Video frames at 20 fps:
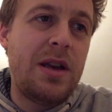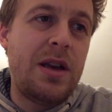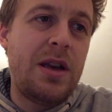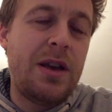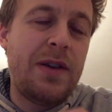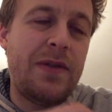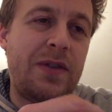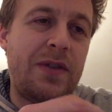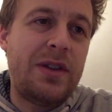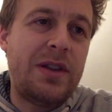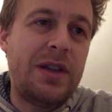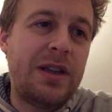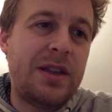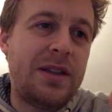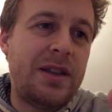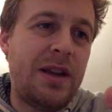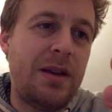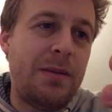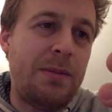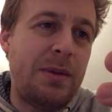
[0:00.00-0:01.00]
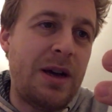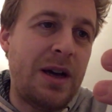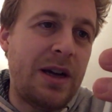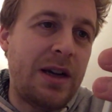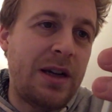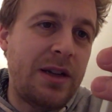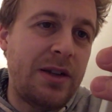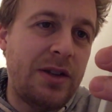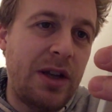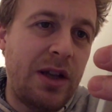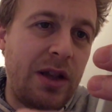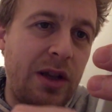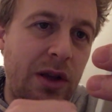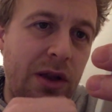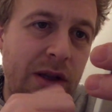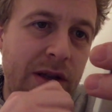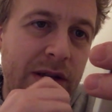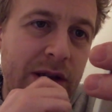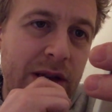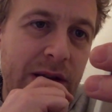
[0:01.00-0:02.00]
of the 16 markers, and the
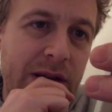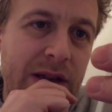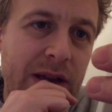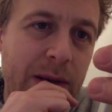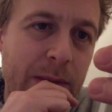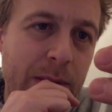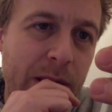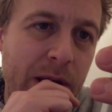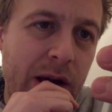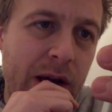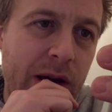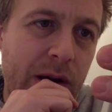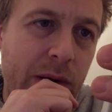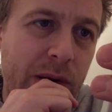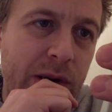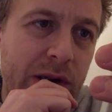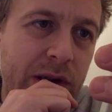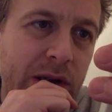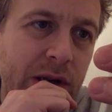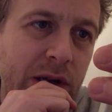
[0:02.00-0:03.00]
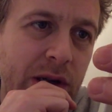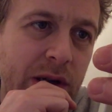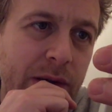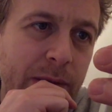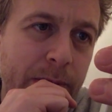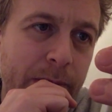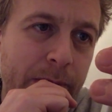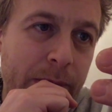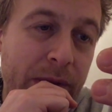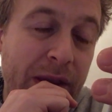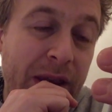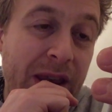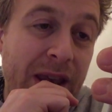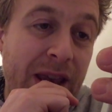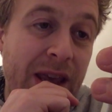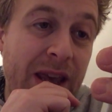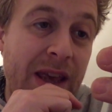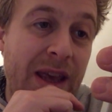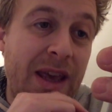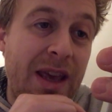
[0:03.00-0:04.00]
other 16-mark question
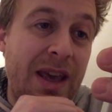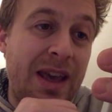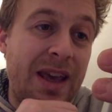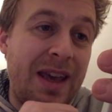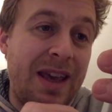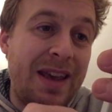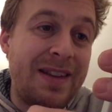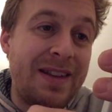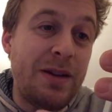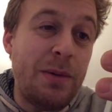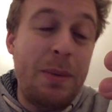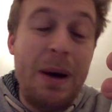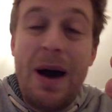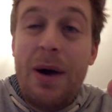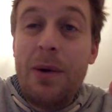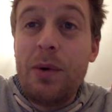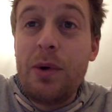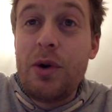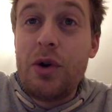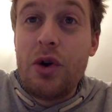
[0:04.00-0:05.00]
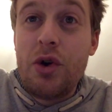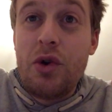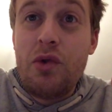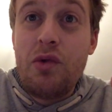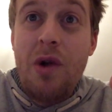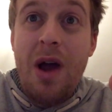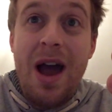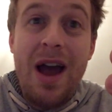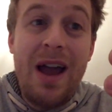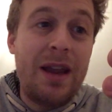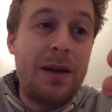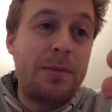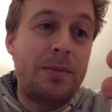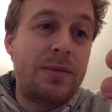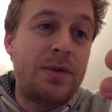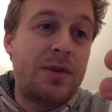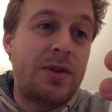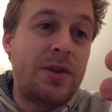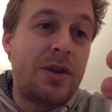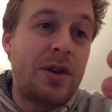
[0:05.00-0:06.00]
is about
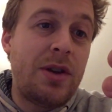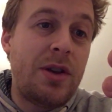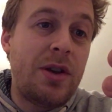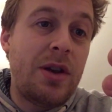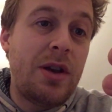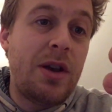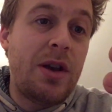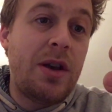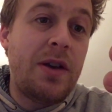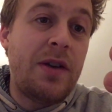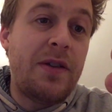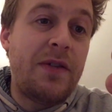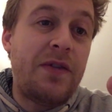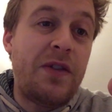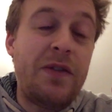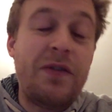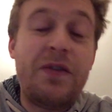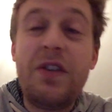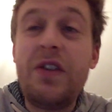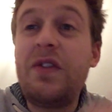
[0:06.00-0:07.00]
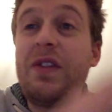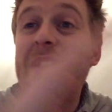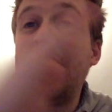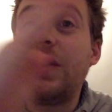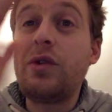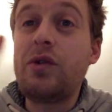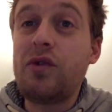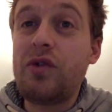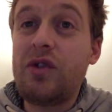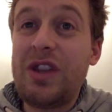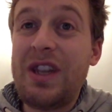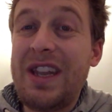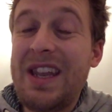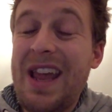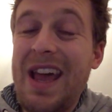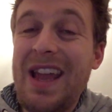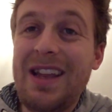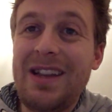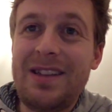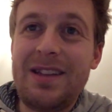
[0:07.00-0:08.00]
crimes from 1500 to
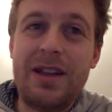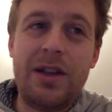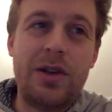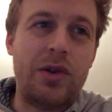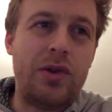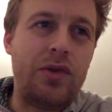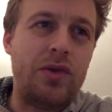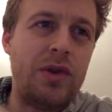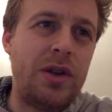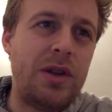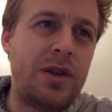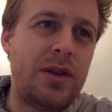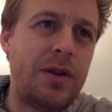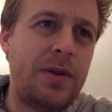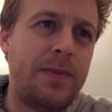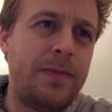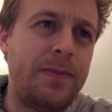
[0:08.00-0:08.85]
1900s.